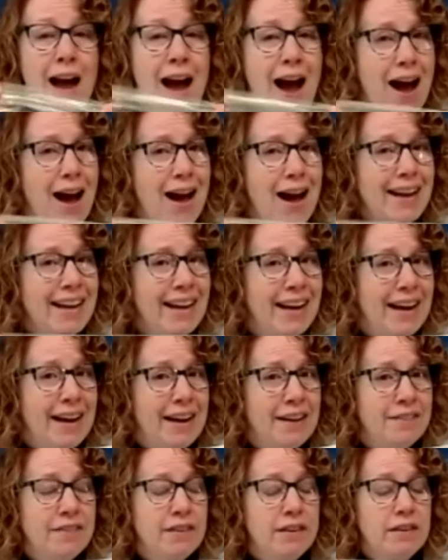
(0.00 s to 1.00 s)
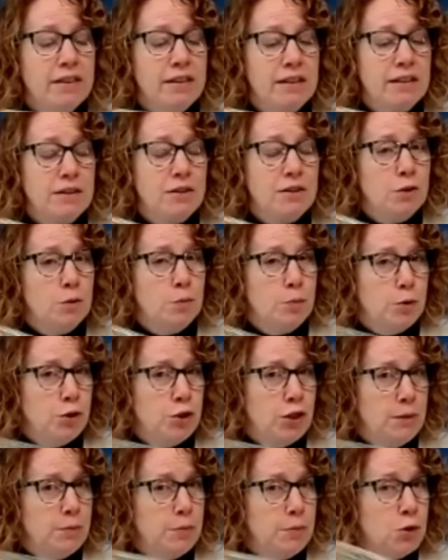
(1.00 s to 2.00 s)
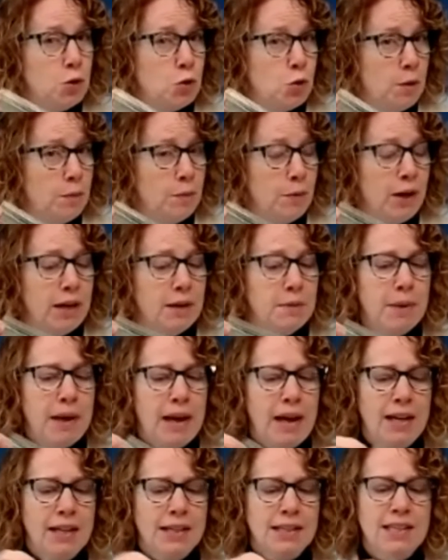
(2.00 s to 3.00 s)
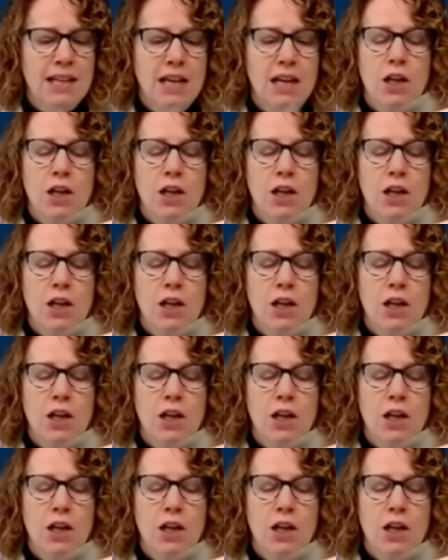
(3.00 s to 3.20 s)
I have these super cheap store brand bags.